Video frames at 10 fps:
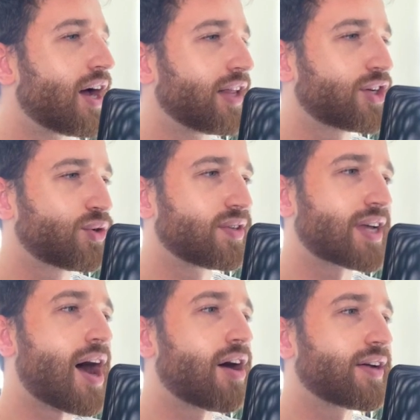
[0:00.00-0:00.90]

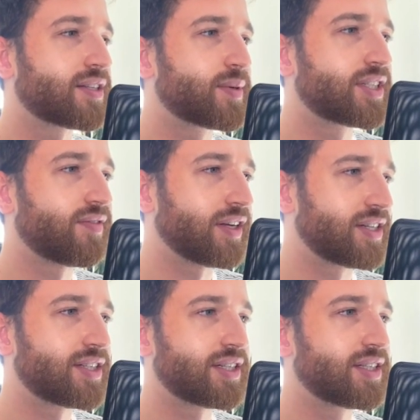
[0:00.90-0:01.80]
Electrons are at
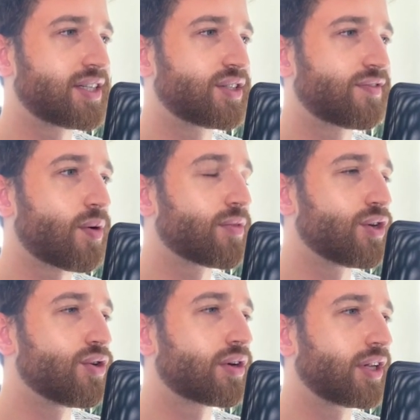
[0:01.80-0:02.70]
specific distances from
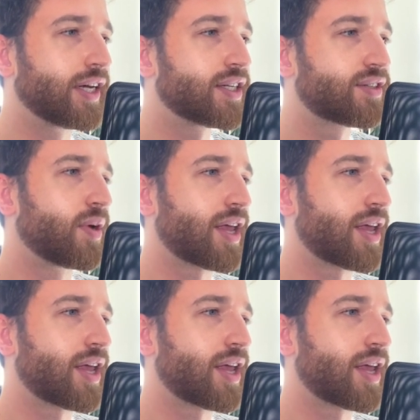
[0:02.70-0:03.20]
the nucleus,